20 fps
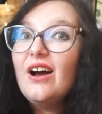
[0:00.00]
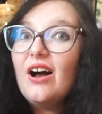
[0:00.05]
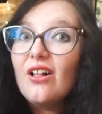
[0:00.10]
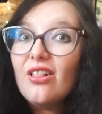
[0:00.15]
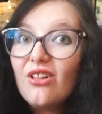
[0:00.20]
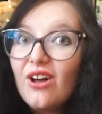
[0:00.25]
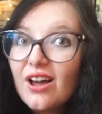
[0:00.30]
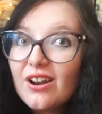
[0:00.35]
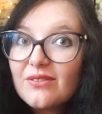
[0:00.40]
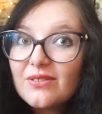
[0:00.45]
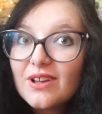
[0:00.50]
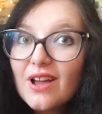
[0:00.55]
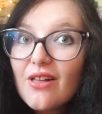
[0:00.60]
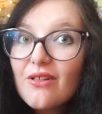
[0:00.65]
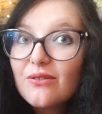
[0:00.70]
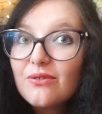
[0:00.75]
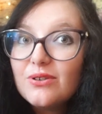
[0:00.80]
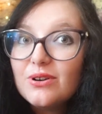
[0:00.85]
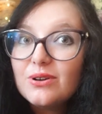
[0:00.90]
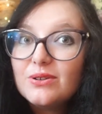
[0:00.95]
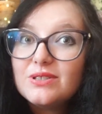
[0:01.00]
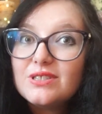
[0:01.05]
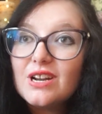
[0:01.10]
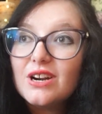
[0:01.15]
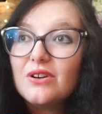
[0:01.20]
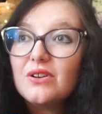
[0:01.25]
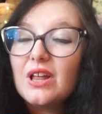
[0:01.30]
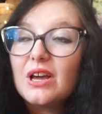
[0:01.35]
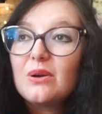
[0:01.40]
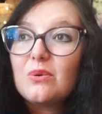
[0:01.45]
a lot of the other foods
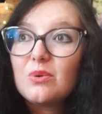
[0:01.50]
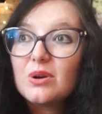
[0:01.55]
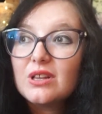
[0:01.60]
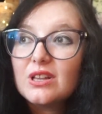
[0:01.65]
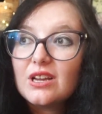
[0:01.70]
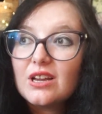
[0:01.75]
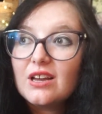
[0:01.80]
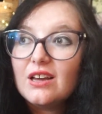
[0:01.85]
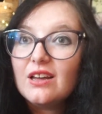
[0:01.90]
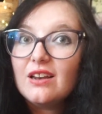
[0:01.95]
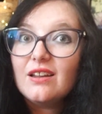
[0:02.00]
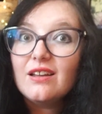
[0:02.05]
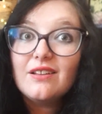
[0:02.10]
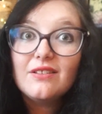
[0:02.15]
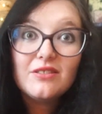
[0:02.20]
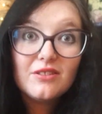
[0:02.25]
are like really good.